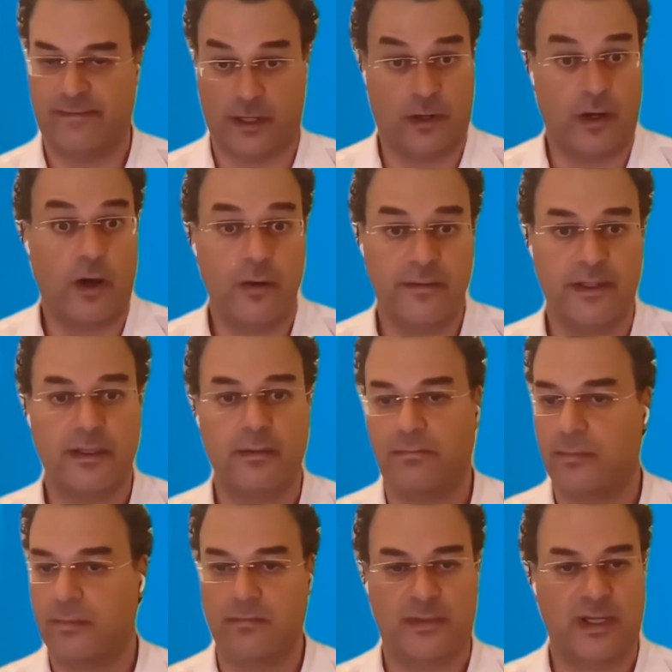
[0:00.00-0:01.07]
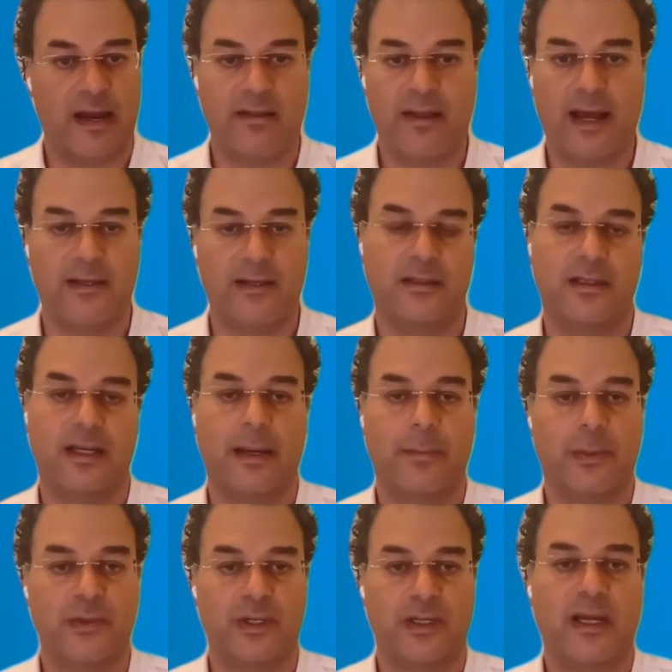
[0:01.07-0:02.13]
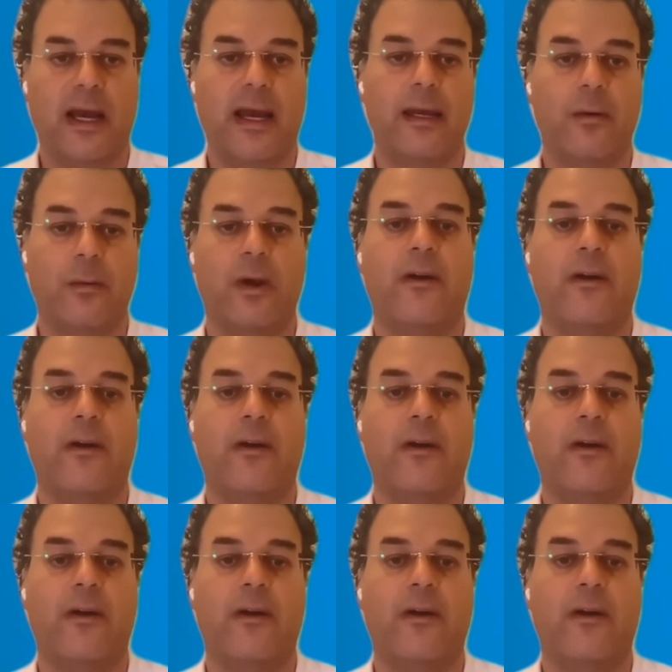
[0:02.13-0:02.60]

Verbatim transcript: for COVID 10,000 samples a day.